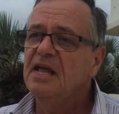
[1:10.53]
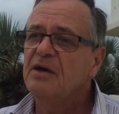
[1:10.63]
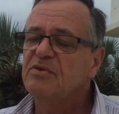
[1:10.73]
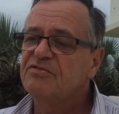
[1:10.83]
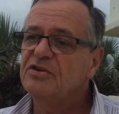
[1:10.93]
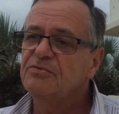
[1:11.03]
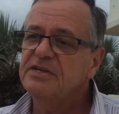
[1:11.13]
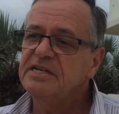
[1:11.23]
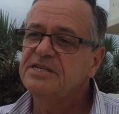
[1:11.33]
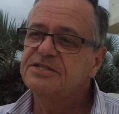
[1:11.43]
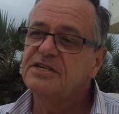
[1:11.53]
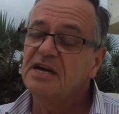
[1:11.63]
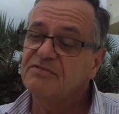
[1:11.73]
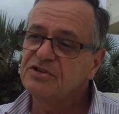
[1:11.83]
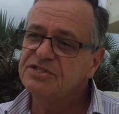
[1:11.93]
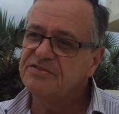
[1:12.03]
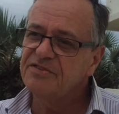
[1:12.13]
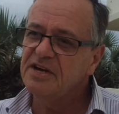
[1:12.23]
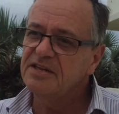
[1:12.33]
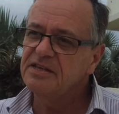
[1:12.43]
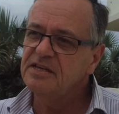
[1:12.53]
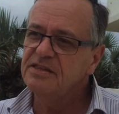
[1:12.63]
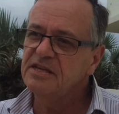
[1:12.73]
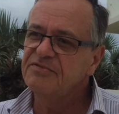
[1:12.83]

and we felt we needed to diversify the